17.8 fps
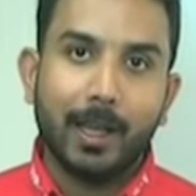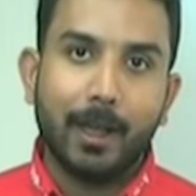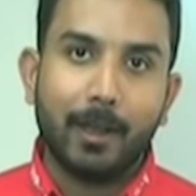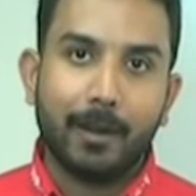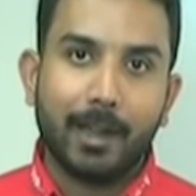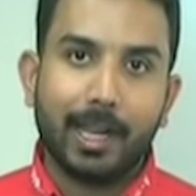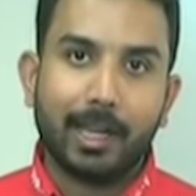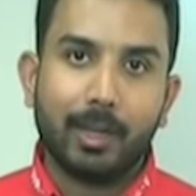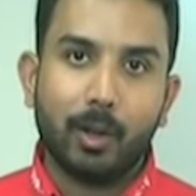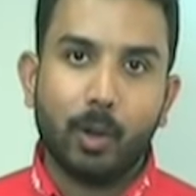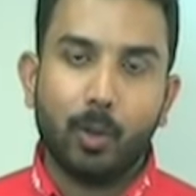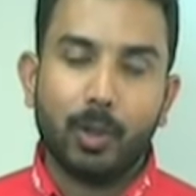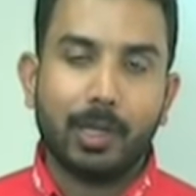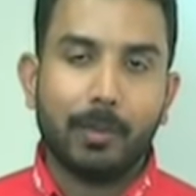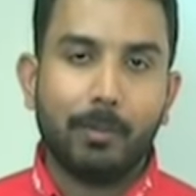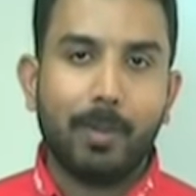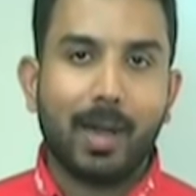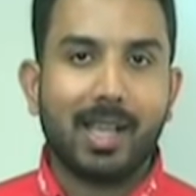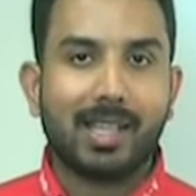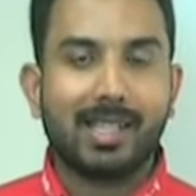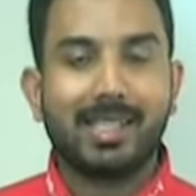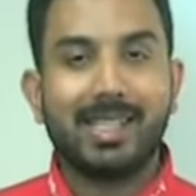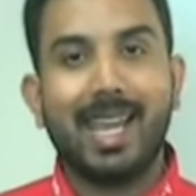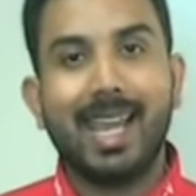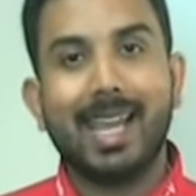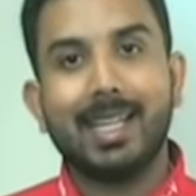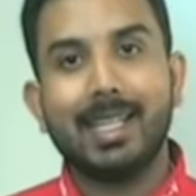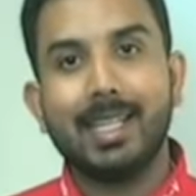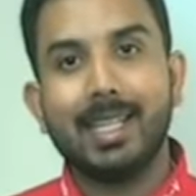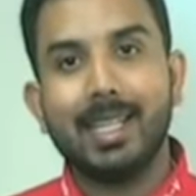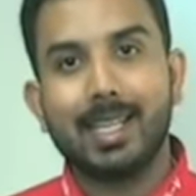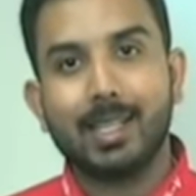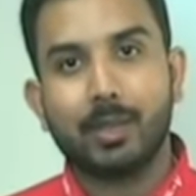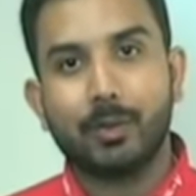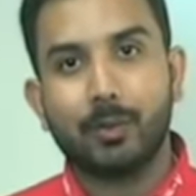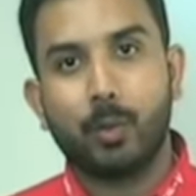all right, over the past 10
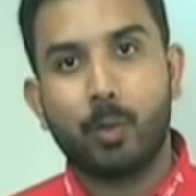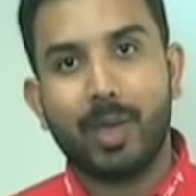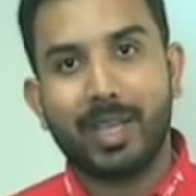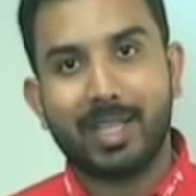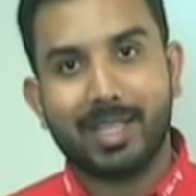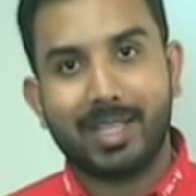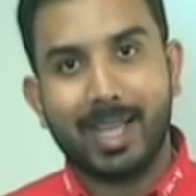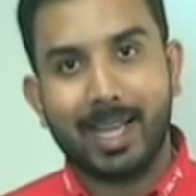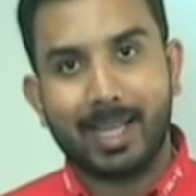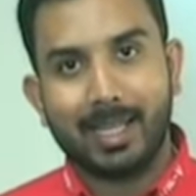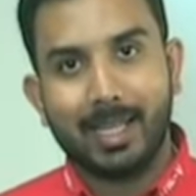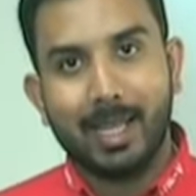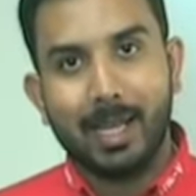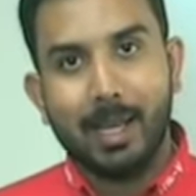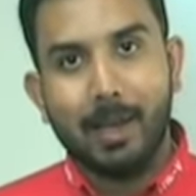years of QuestNet.